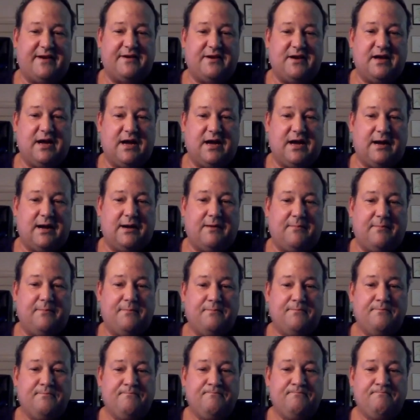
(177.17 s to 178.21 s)
and
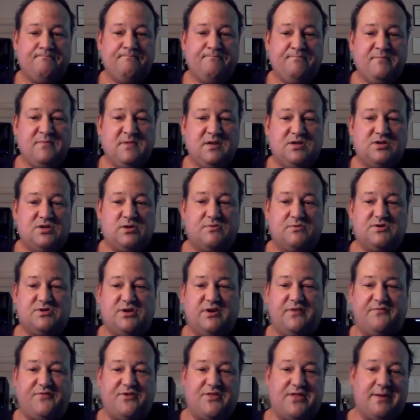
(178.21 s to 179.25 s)
so it was
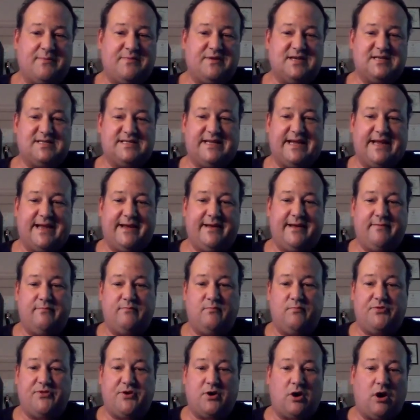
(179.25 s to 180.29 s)
good for them to see
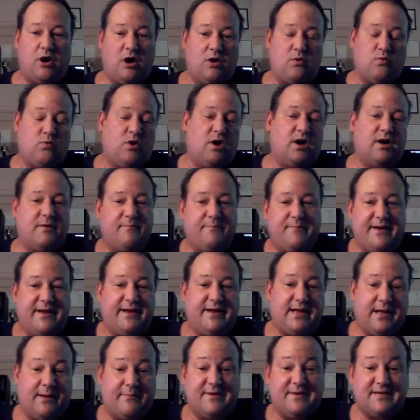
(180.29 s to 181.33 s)
their hard work
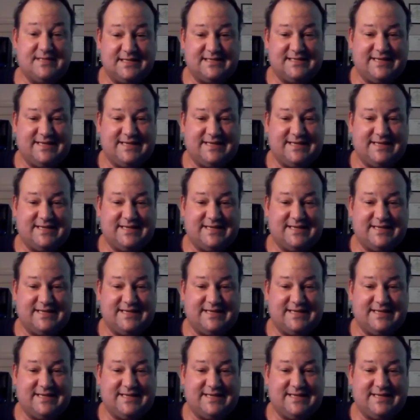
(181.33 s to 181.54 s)
become a